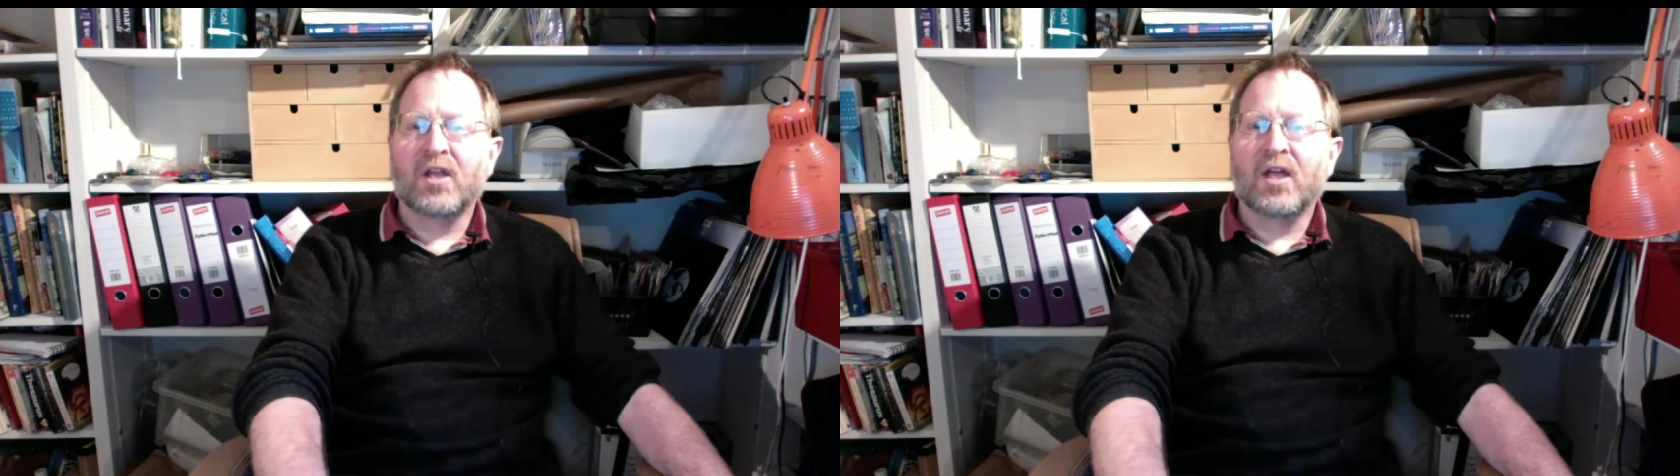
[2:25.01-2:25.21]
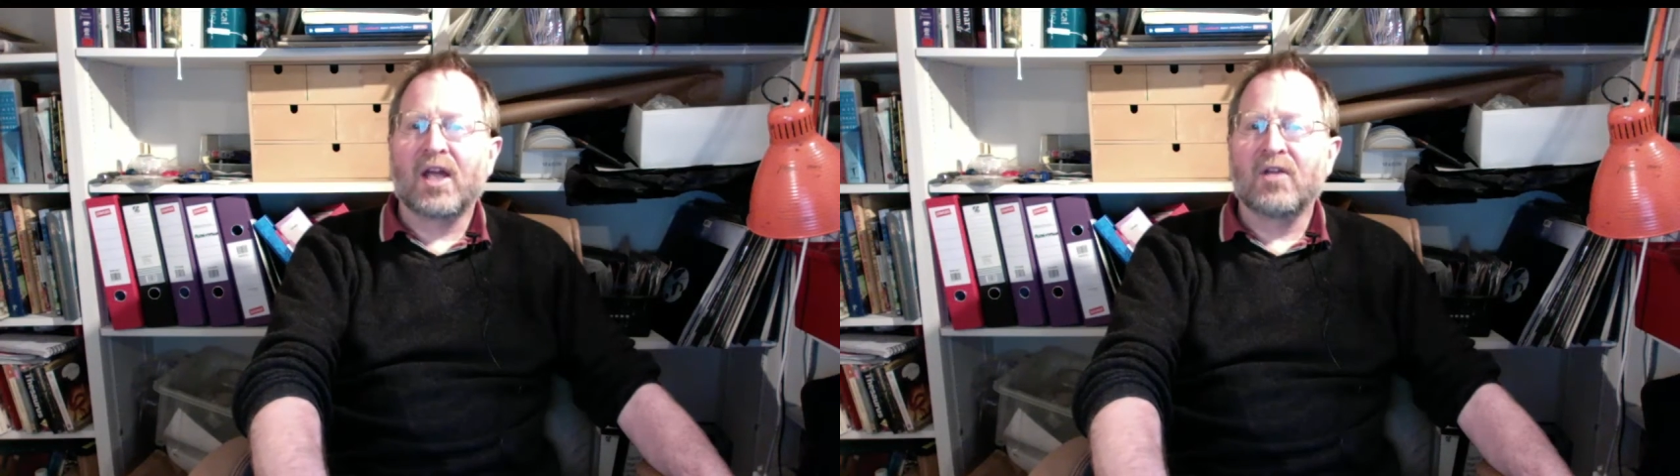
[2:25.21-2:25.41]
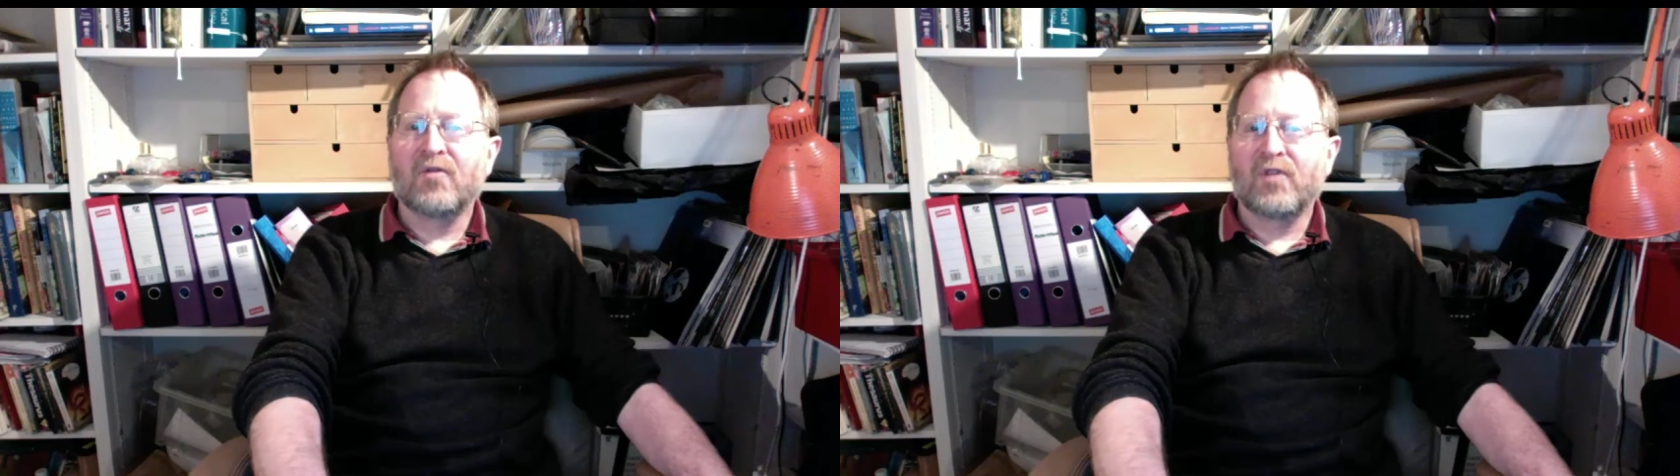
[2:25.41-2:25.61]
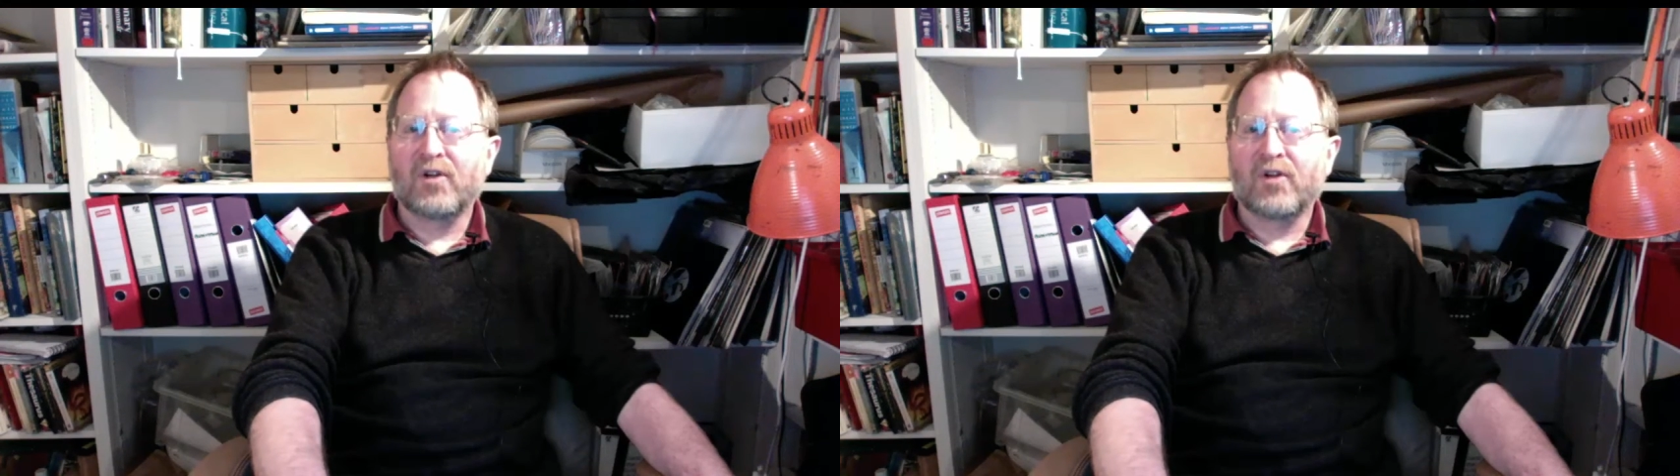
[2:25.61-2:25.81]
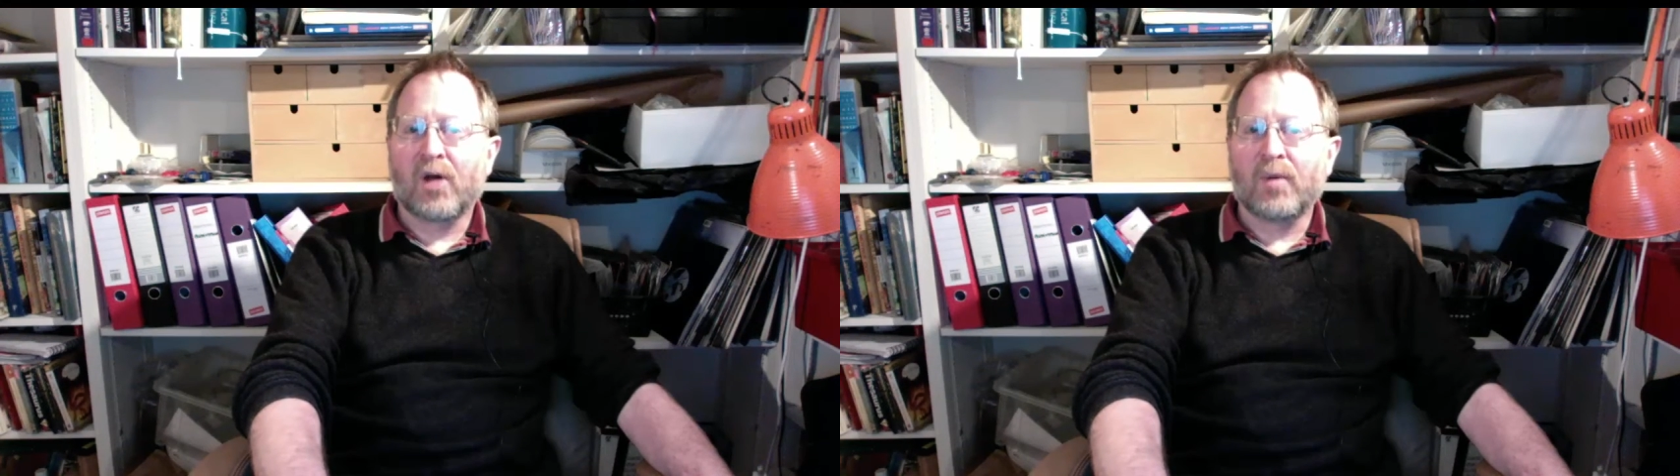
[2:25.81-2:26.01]
a field
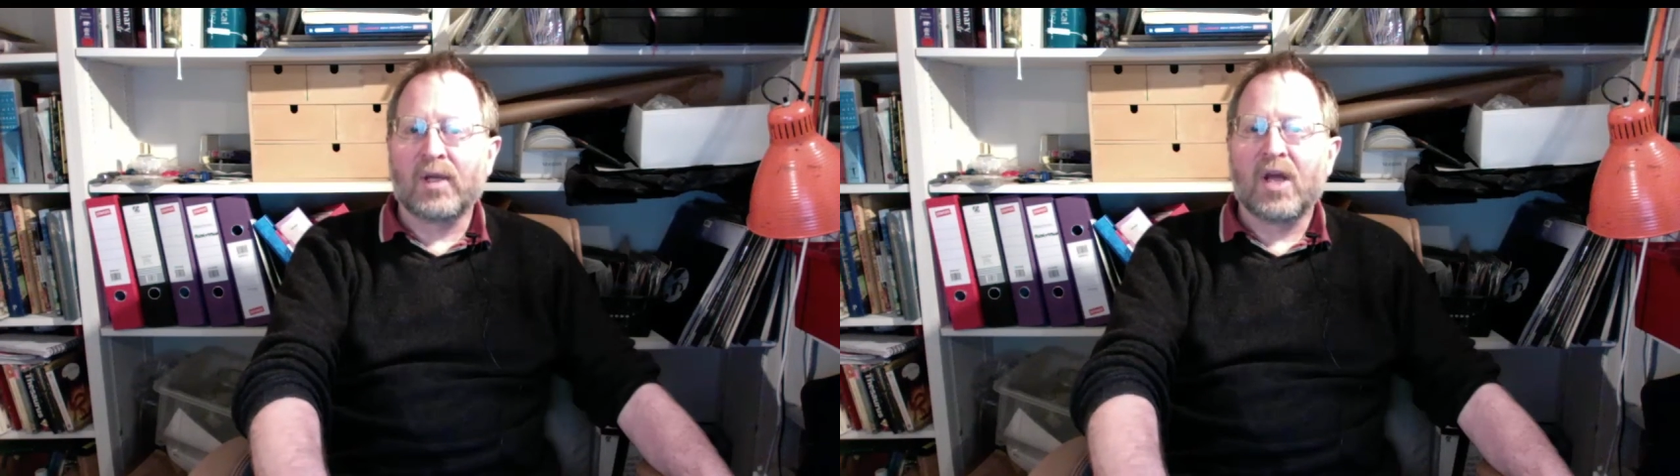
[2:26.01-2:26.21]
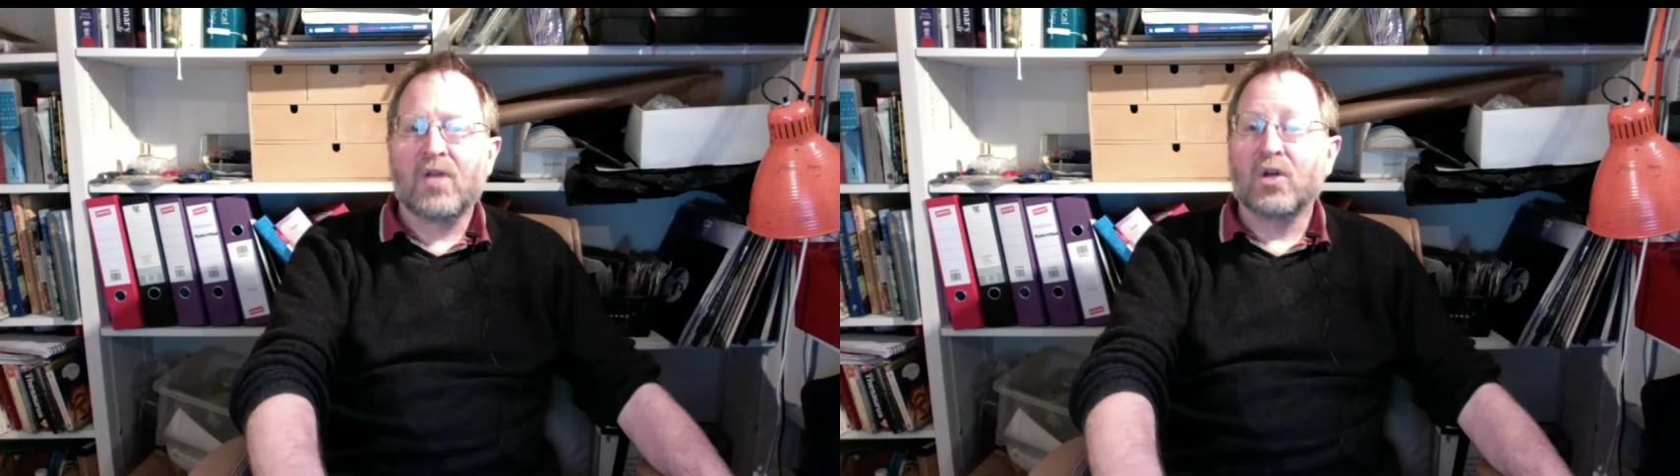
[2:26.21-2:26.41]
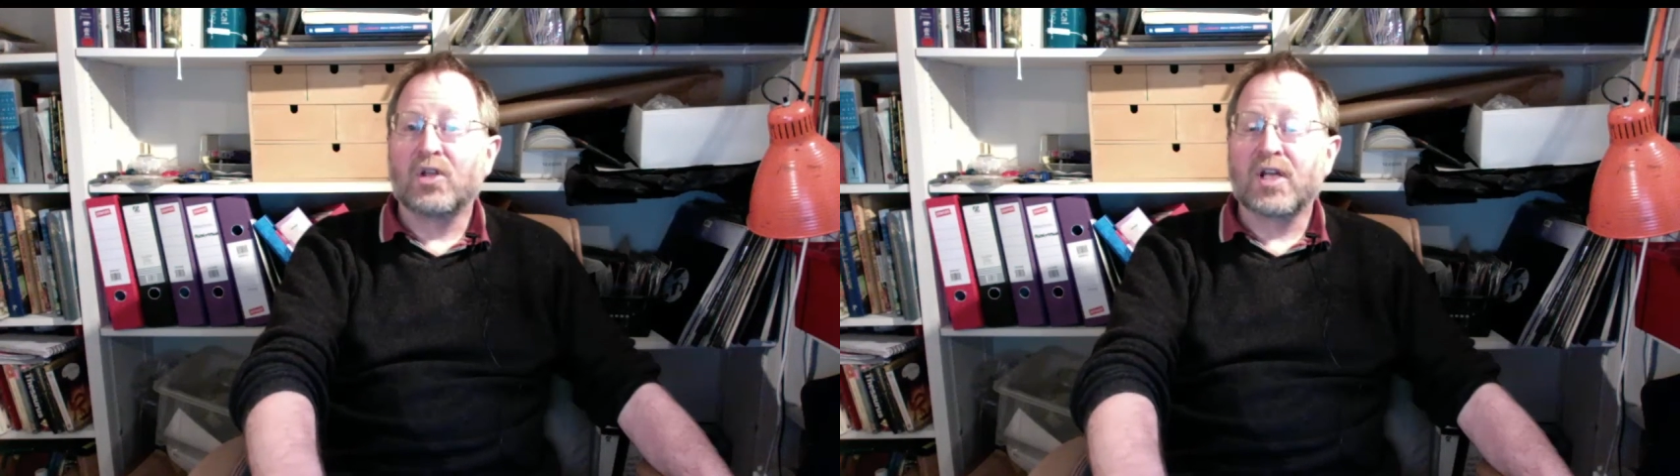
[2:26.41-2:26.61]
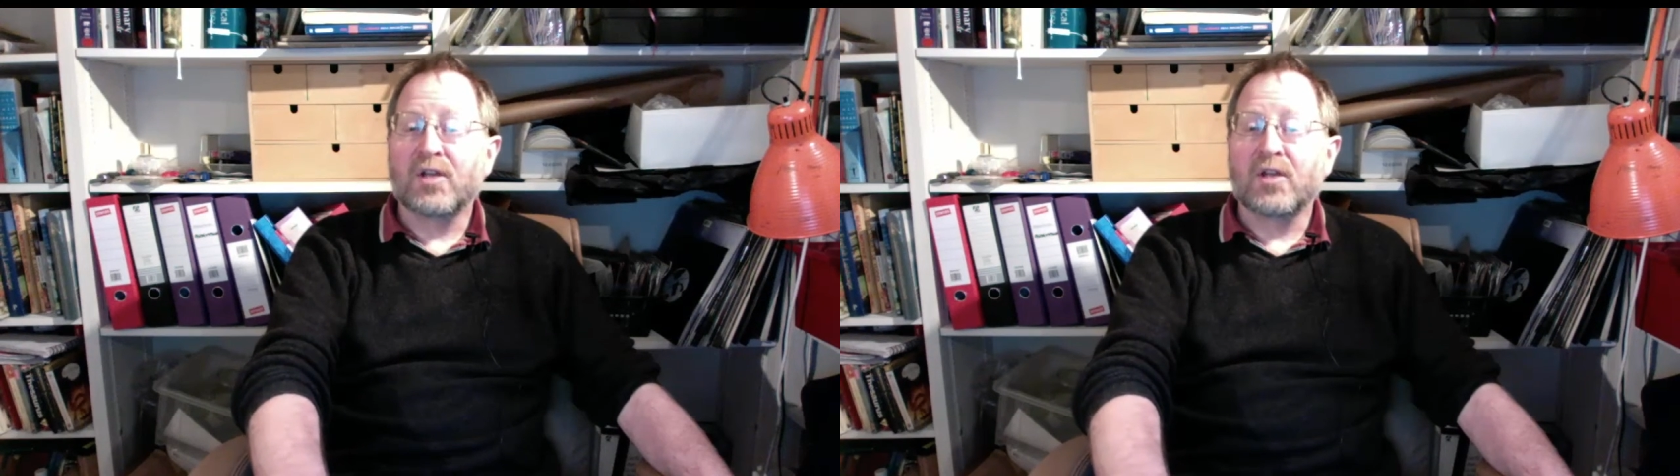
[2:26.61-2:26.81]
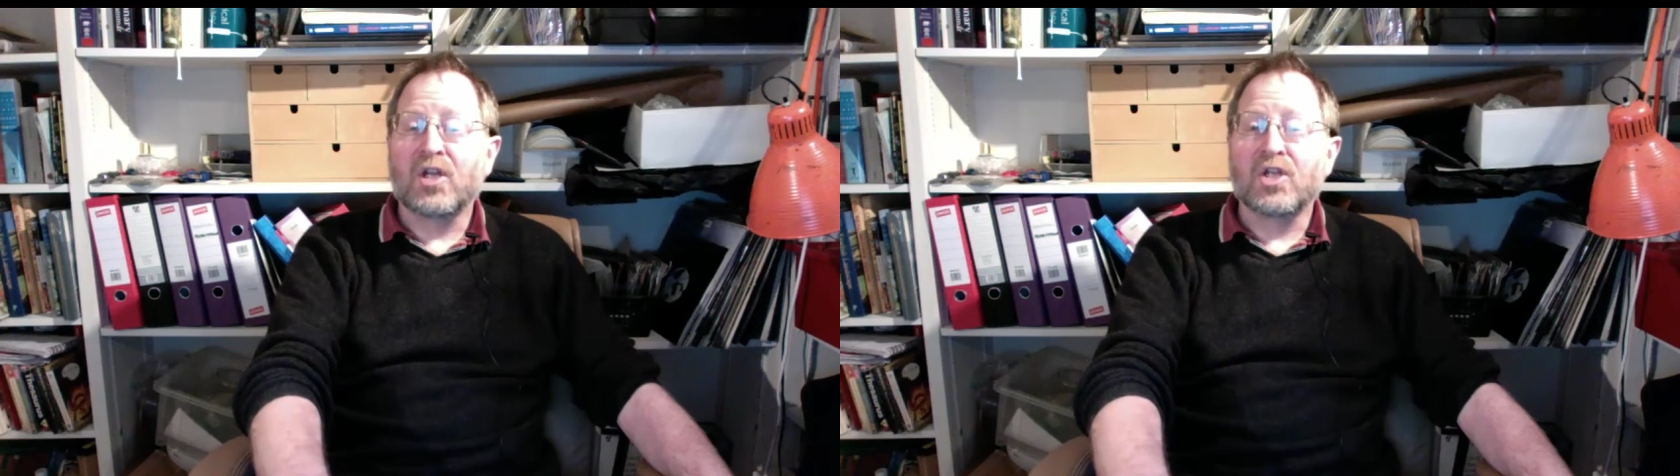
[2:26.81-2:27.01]
army that could take the
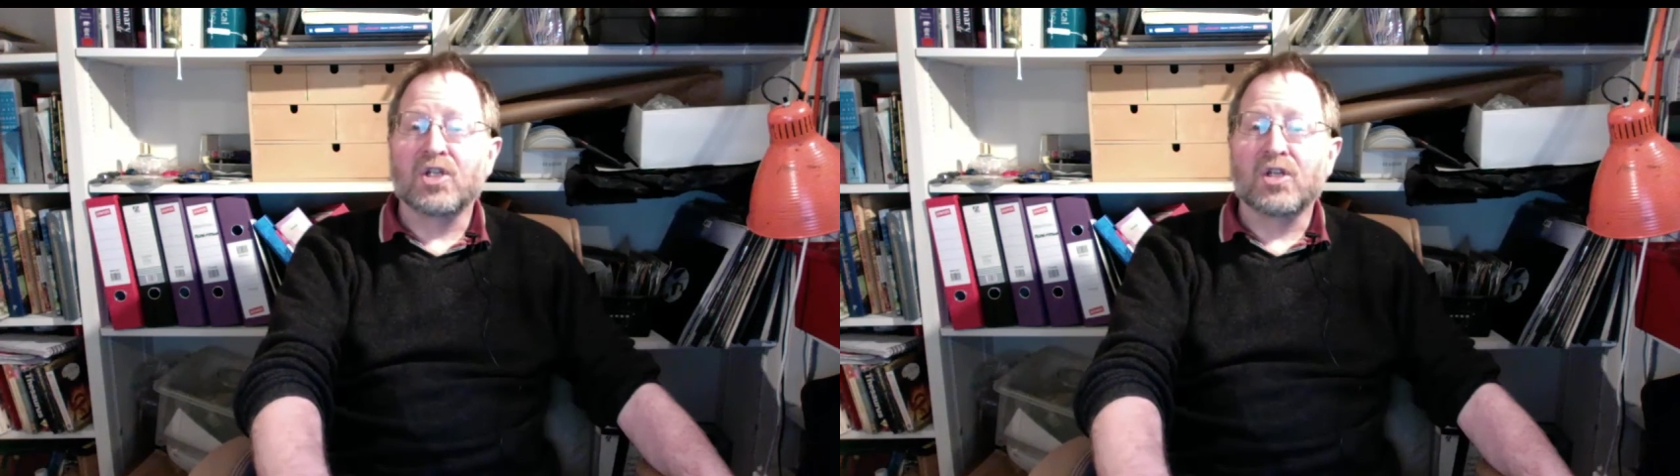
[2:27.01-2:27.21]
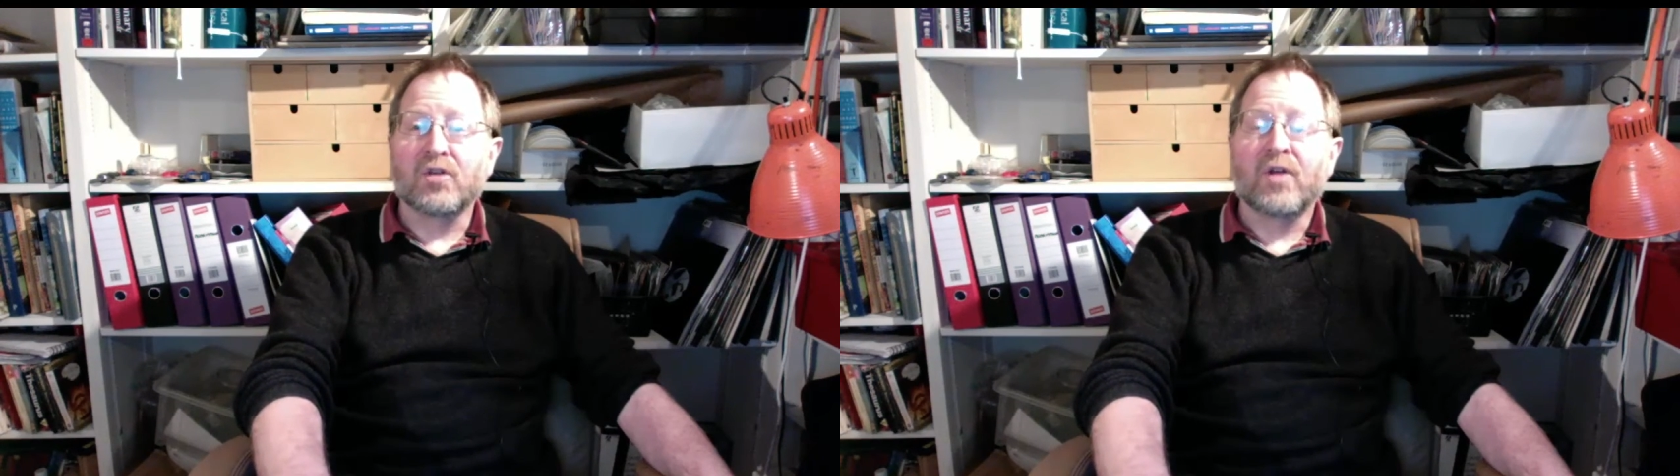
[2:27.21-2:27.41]
initiative